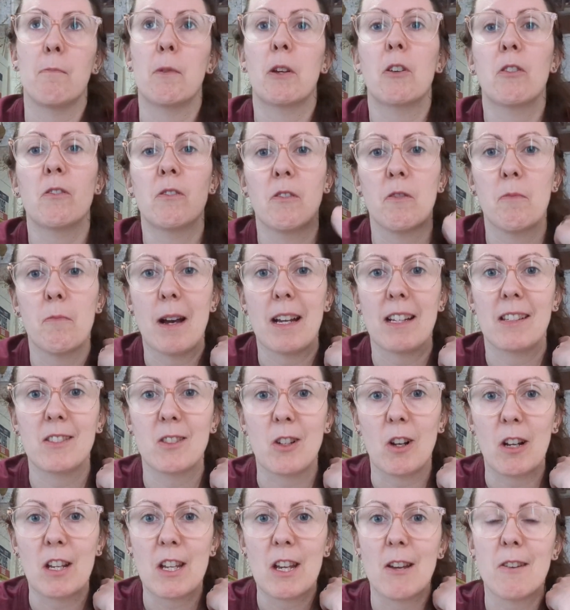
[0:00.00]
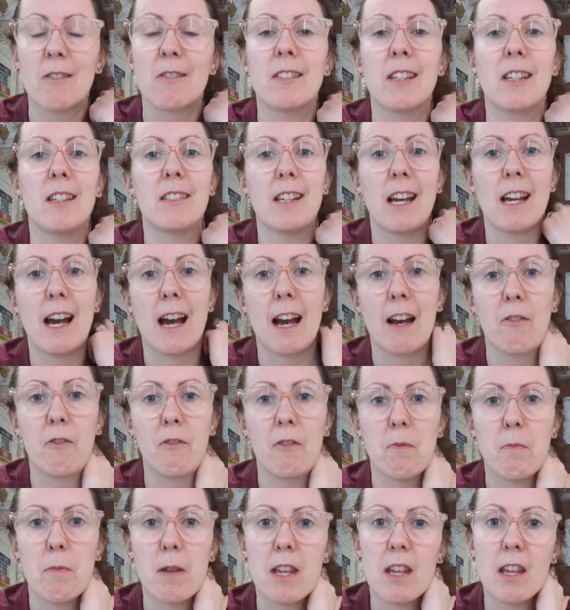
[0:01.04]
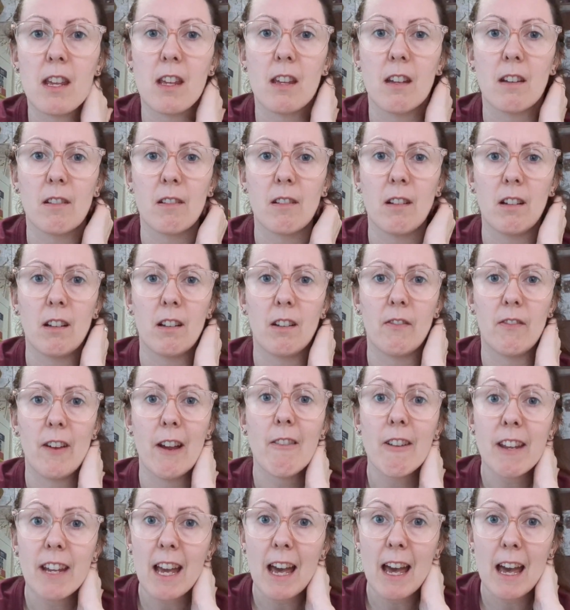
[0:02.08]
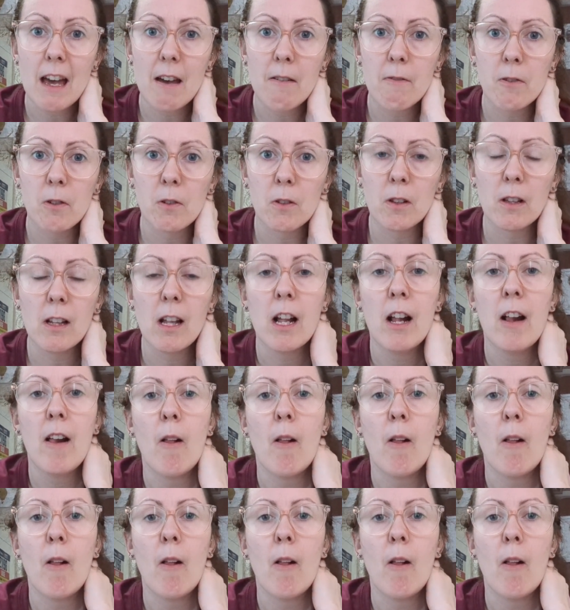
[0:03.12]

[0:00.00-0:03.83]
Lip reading: because of my scoliosis I have to be very careful.